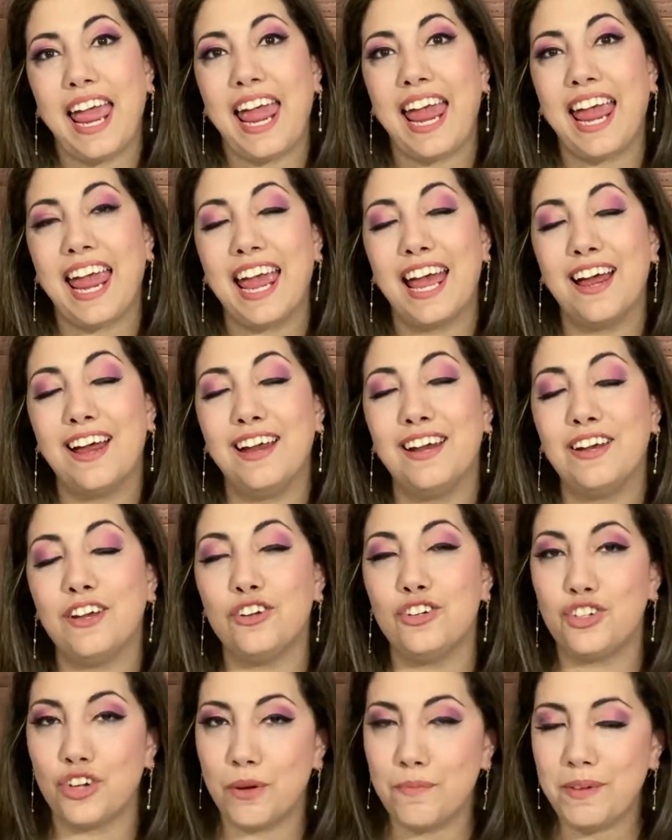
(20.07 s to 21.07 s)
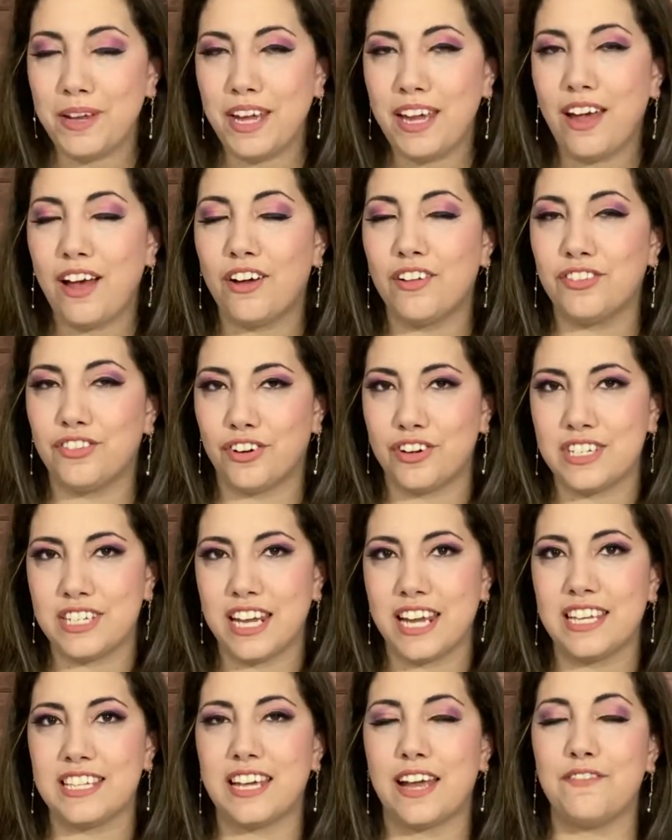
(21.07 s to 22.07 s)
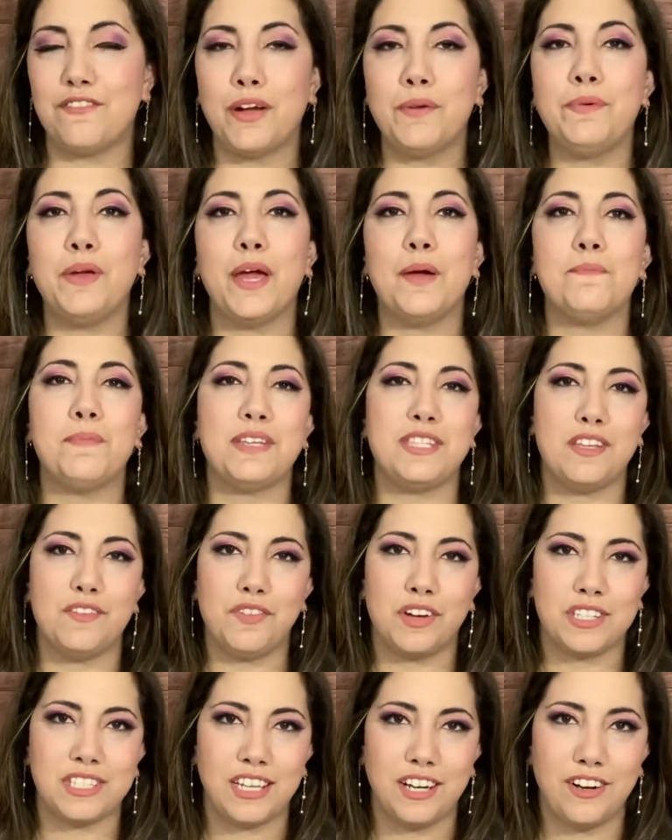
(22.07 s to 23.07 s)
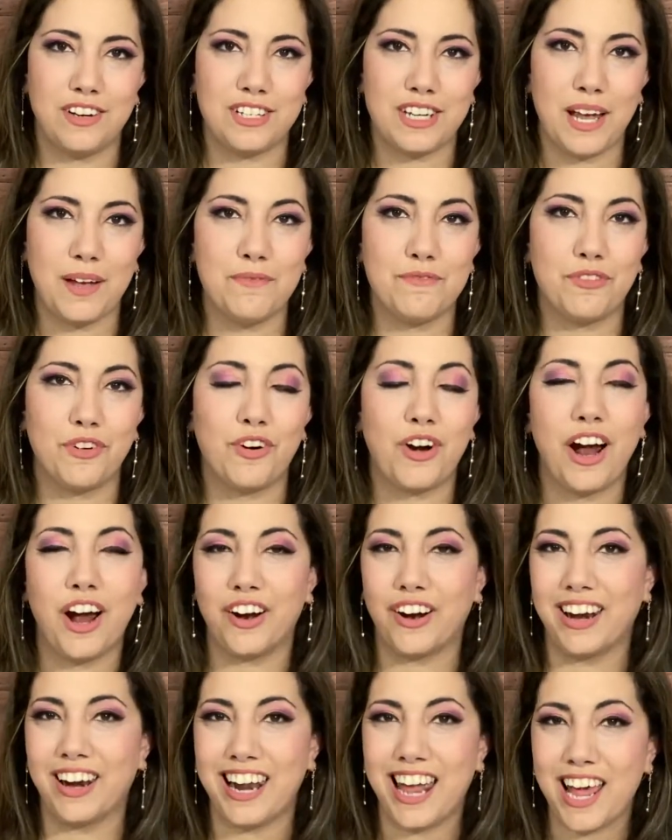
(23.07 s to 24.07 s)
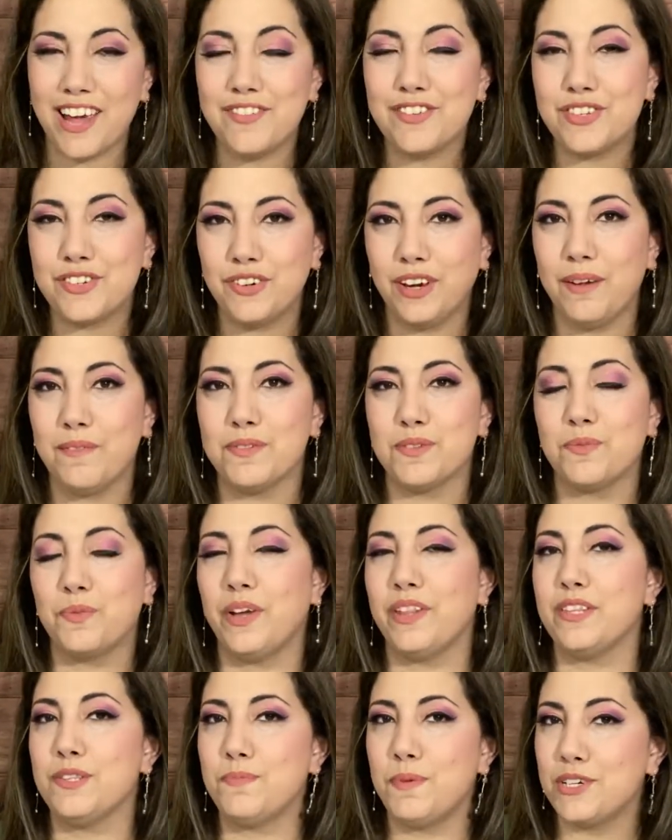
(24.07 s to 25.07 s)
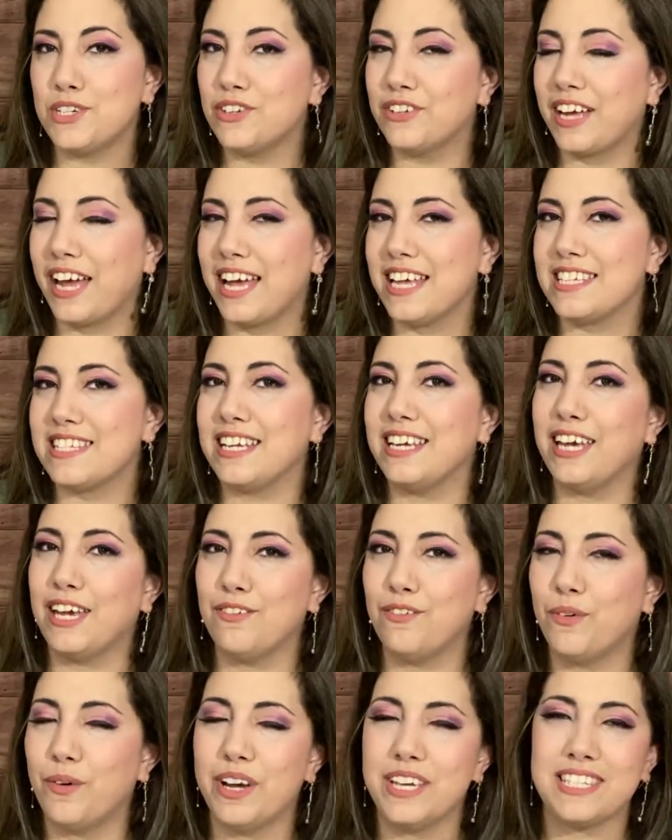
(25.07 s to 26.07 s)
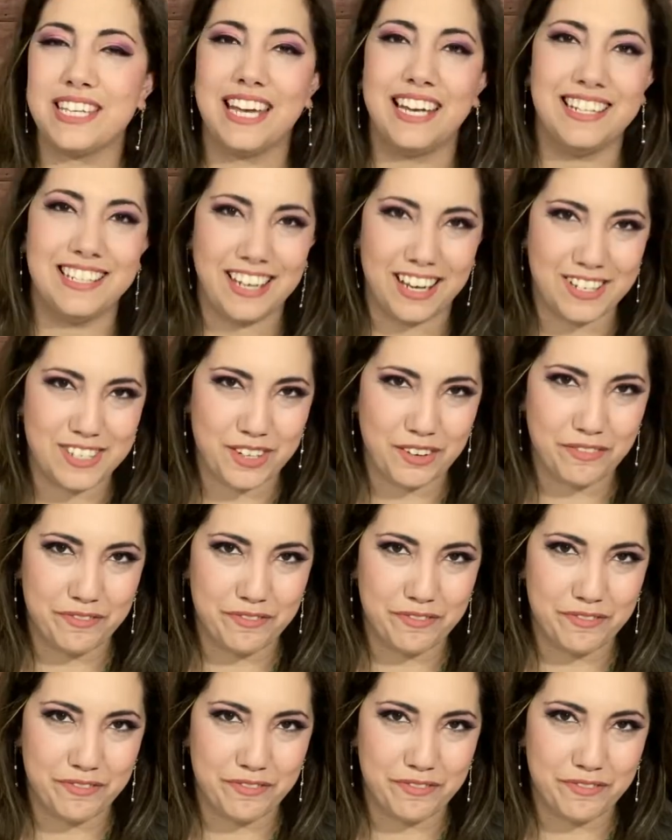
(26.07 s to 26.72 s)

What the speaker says: and join me on Thursdays at 5 p.m. Pacific Standard Time for our live streams with special guests and giveaways and tons of